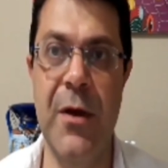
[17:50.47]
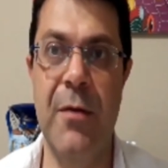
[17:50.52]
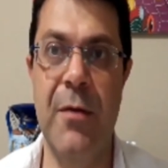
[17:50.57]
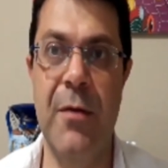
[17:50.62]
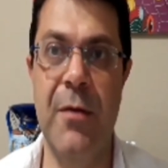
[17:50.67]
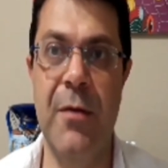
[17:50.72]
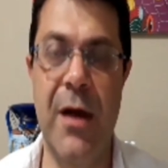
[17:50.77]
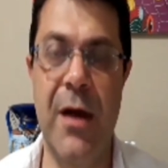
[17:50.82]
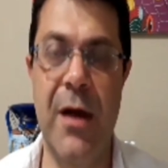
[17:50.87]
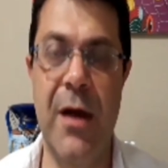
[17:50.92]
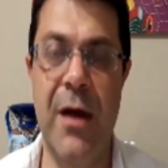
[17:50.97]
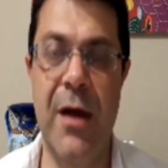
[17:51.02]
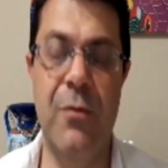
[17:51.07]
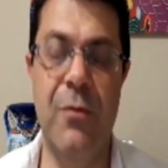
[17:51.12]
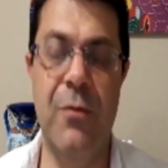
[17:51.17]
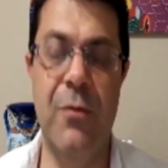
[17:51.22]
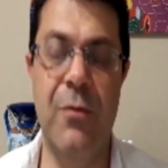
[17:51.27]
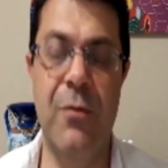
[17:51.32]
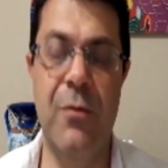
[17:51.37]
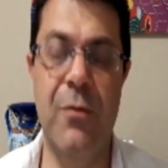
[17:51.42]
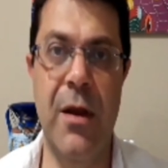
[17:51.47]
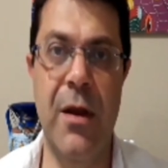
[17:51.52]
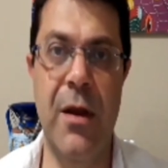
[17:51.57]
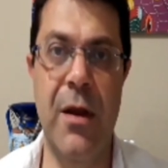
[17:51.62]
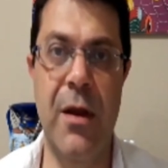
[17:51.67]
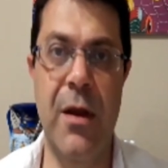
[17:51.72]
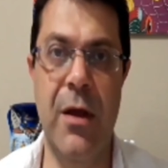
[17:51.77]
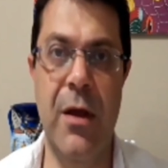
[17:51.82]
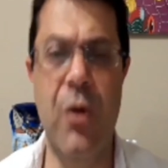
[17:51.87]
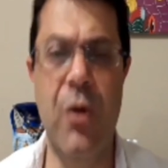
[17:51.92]
but when he
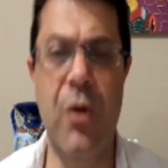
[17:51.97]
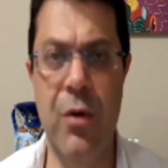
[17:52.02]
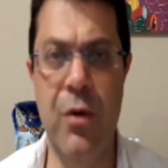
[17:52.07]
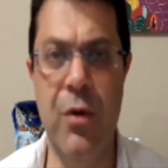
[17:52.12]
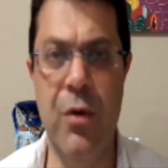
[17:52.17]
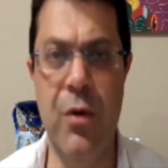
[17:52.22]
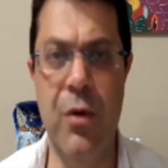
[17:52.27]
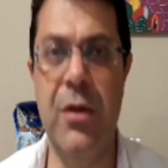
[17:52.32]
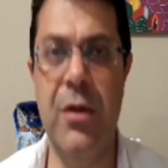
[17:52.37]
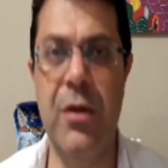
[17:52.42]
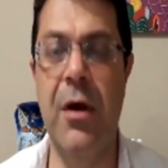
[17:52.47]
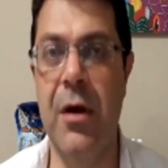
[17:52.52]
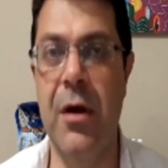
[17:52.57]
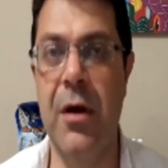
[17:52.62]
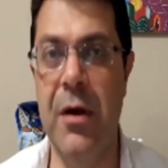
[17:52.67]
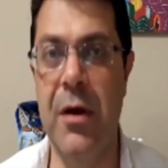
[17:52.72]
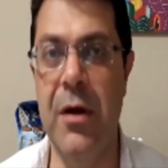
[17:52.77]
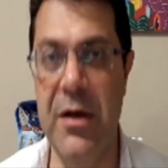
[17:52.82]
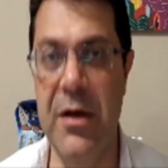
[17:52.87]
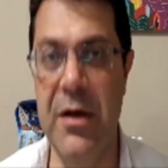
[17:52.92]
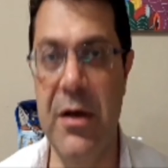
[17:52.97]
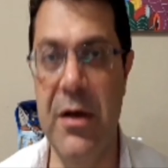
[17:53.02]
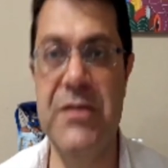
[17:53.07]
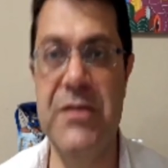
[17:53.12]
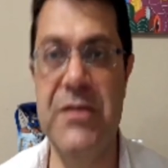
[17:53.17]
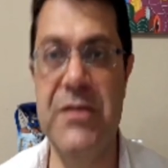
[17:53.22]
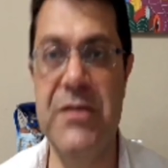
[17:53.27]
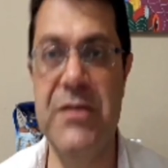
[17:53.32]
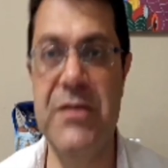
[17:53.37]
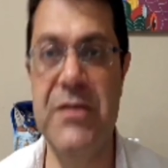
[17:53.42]
wrote
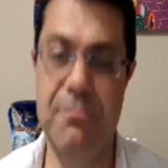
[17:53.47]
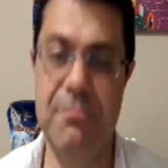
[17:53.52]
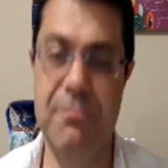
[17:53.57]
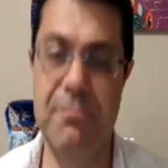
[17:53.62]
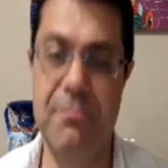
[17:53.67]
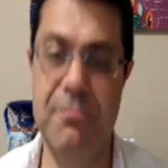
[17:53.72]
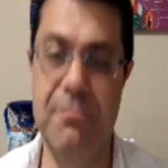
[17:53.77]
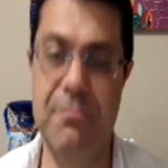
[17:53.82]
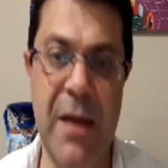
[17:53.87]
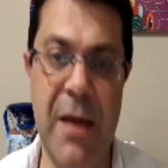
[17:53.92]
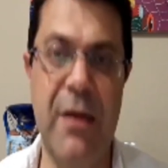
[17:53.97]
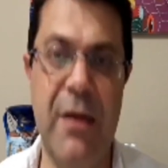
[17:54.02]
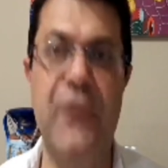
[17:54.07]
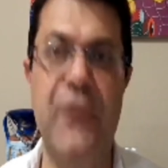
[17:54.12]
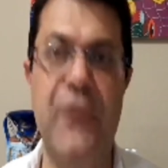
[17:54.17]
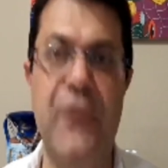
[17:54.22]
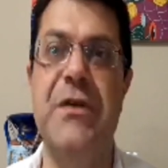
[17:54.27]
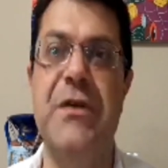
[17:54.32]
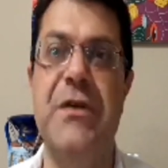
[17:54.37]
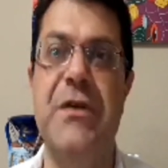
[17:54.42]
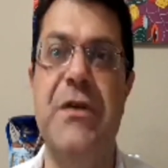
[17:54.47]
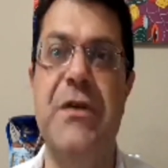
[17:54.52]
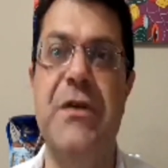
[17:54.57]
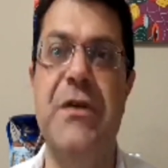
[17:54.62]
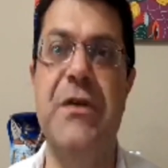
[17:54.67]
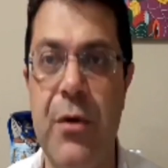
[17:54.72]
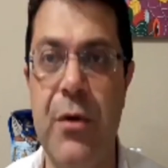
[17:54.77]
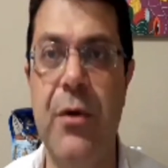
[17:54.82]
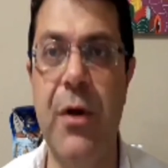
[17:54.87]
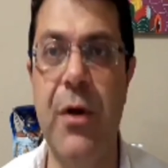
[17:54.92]
his magnificent
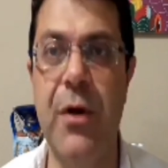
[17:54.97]
book,